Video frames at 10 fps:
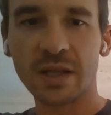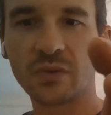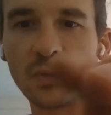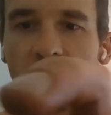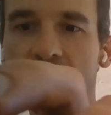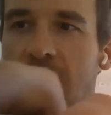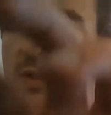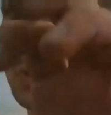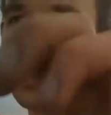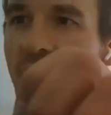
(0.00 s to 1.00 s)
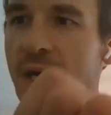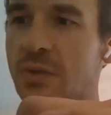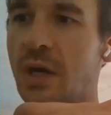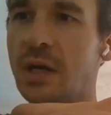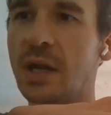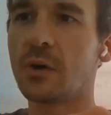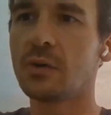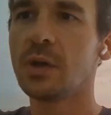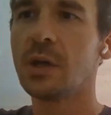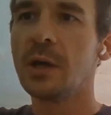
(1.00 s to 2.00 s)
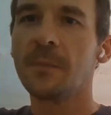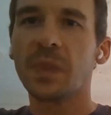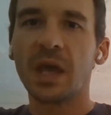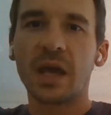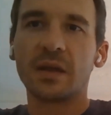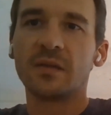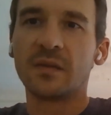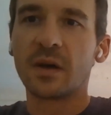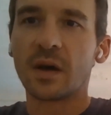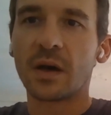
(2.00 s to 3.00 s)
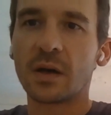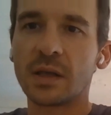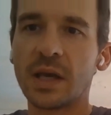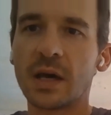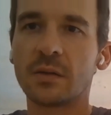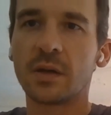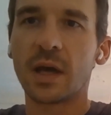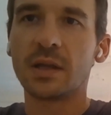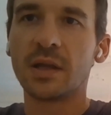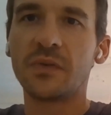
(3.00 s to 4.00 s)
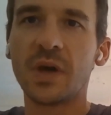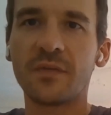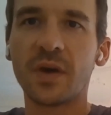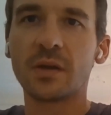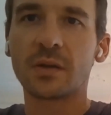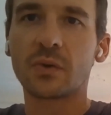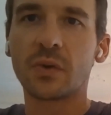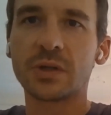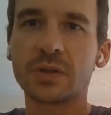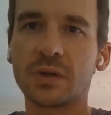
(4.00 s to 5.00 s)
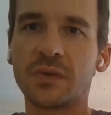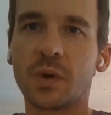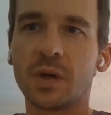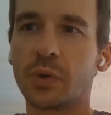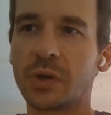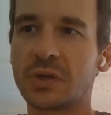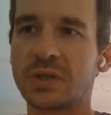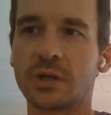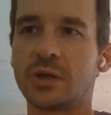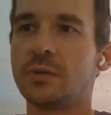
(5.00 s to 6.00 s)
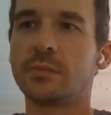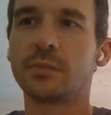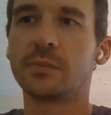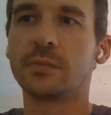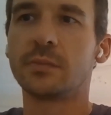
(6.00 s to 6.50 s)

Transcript: send out the link to you guys right now. And yeah, and if you have any other questions or if you want to book your session,